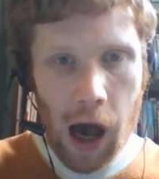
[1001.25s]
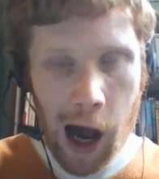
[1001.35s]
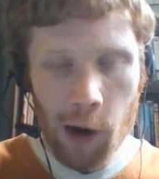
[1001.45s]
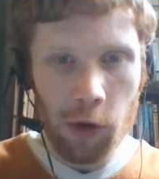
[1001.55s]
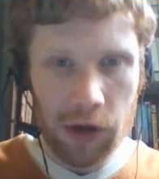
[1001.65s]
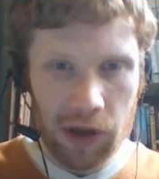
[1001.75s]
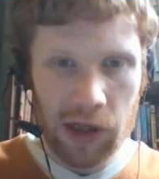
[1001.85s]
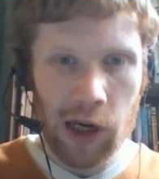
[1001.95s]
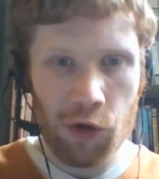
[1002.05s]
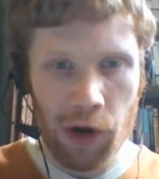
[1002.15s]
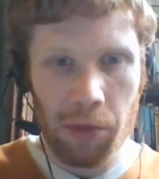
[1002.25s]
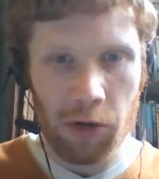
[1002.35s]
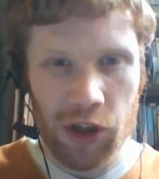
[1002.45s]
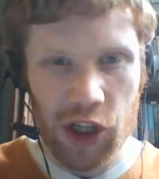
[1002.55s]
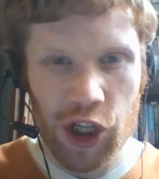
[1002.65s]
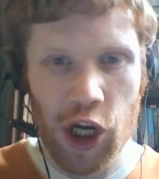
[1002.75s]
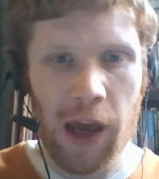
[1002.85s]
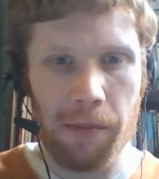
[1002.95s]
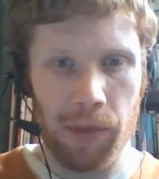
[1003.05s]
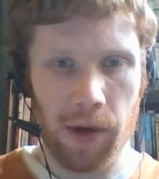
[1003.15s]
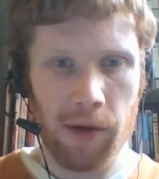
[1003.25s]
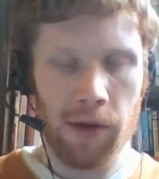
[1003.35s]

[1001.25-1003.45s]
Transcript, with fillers: I want to see criminals shamed.